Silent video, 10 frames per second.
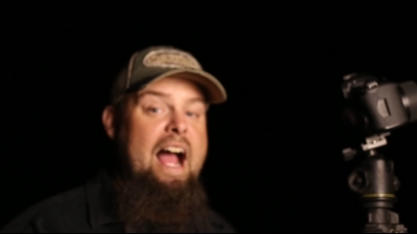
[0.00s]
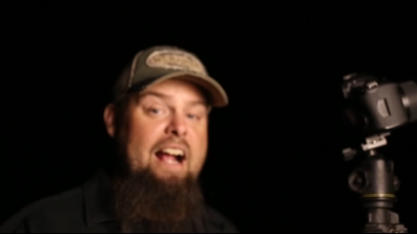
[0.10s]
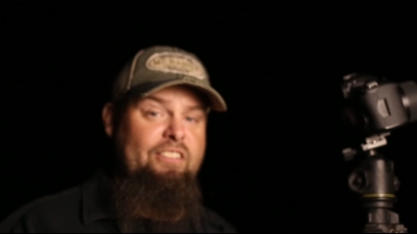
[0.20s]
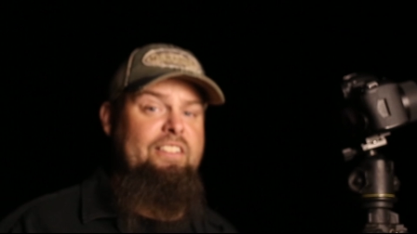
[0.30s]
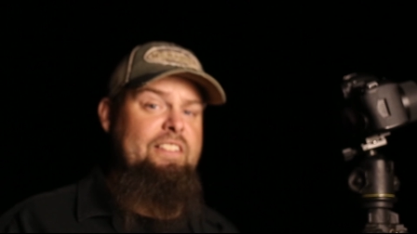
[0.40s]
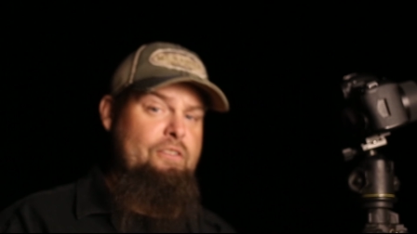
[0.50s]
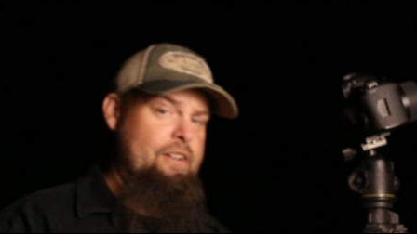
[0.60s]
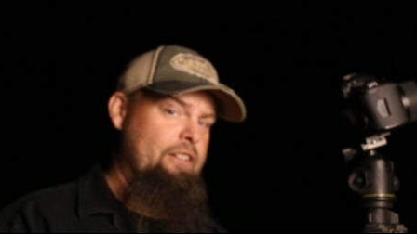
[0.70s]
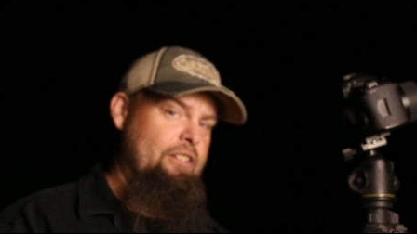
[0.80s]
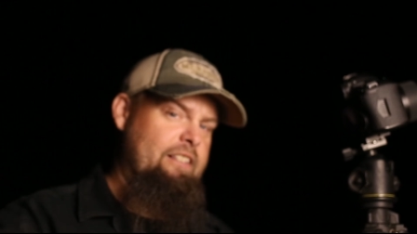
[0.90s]
actually is
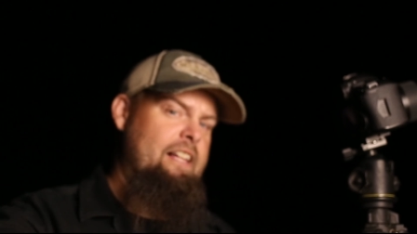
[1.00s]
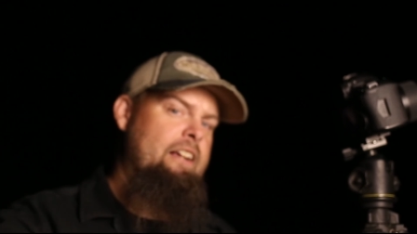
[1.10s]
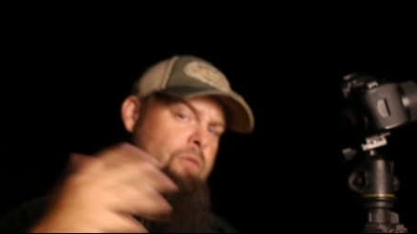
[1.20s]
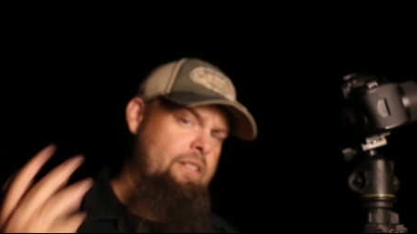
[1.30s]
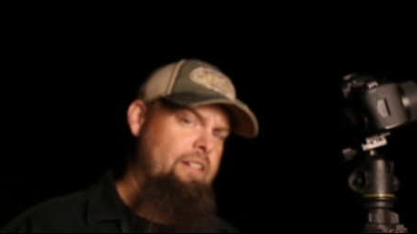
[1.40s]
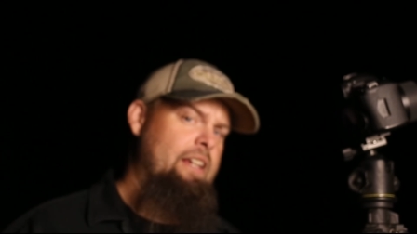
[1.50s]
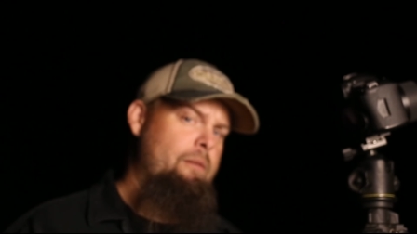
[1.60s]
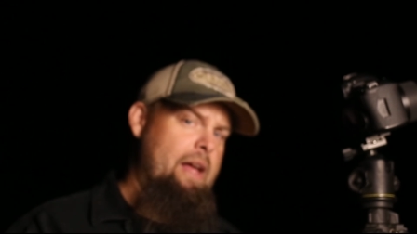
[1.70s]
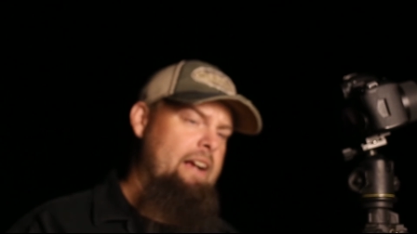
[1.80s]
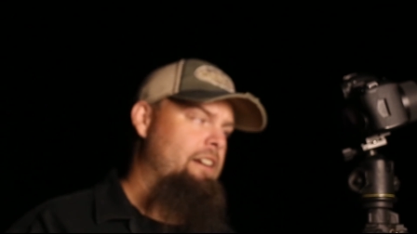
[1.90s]
going to look like when you get
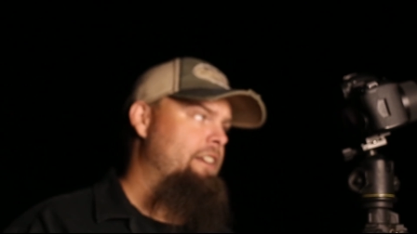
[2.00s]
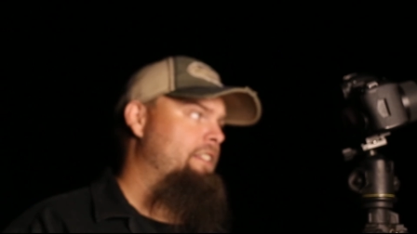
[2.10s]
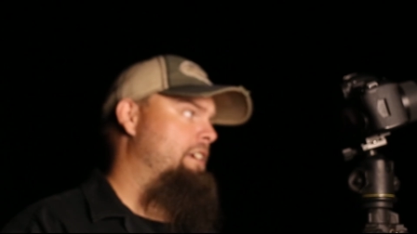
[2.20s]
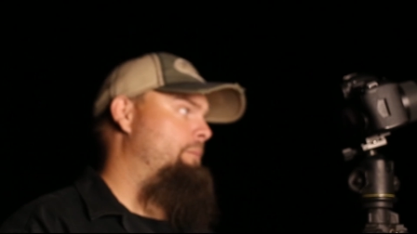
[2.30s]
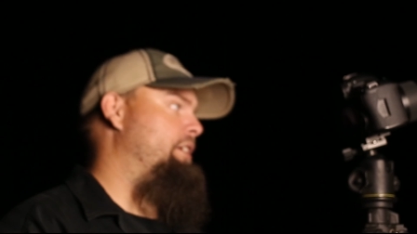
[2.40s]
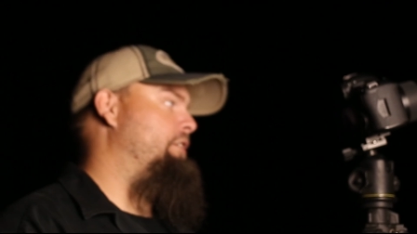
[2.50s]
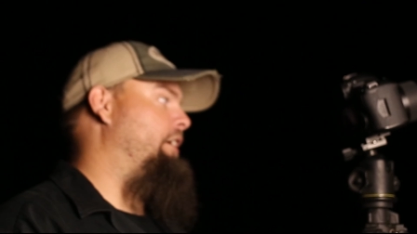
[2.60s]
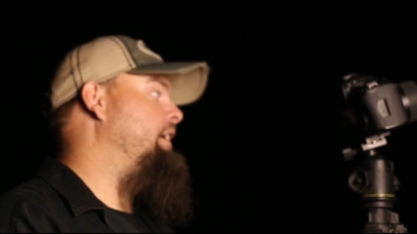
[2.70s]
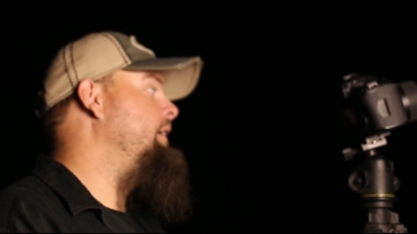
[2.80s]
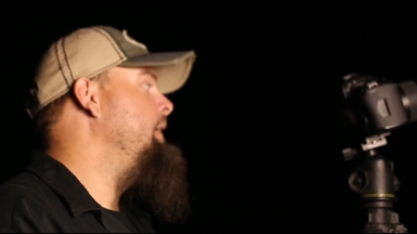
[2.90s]
it back onto the
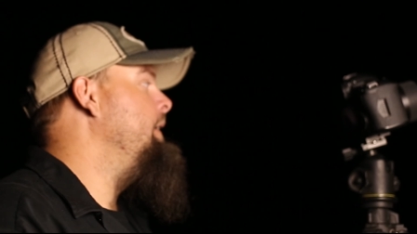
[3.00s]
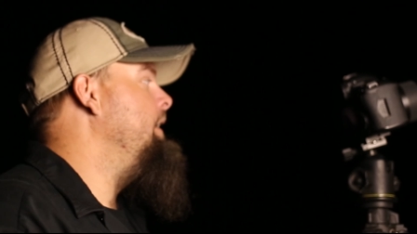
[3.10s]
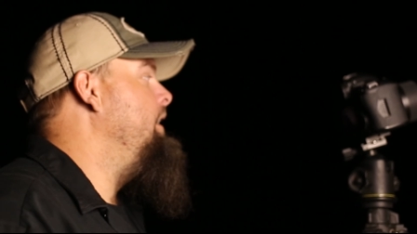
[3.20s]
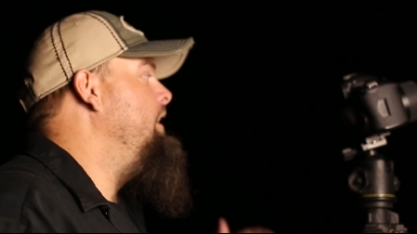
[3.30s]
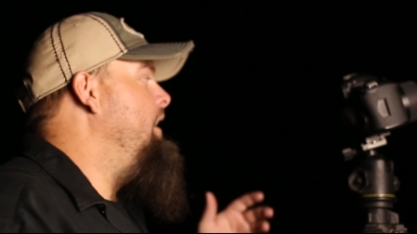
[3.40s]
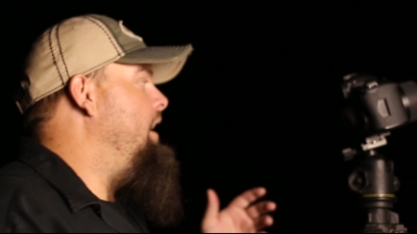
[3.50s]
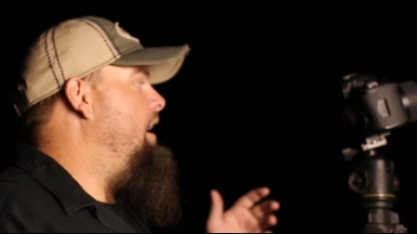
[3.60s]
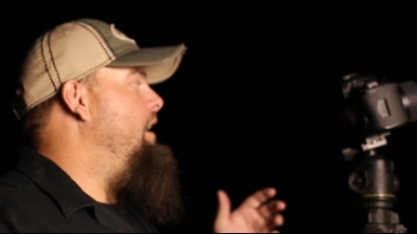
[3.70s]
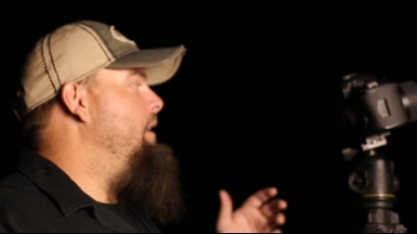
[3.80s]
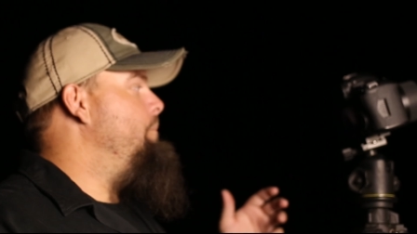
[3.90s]
computer
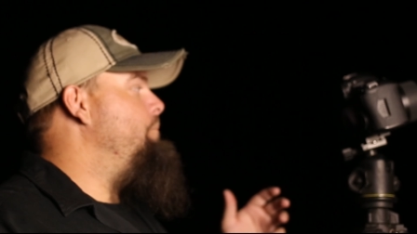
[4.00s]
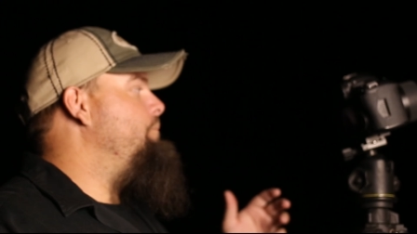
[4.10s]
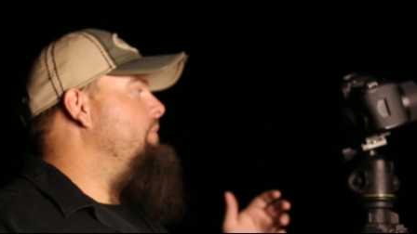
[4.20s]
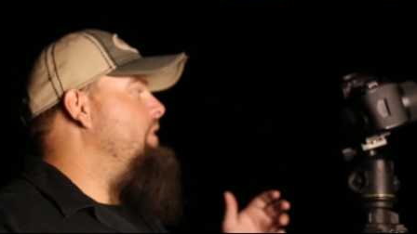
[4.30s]
um,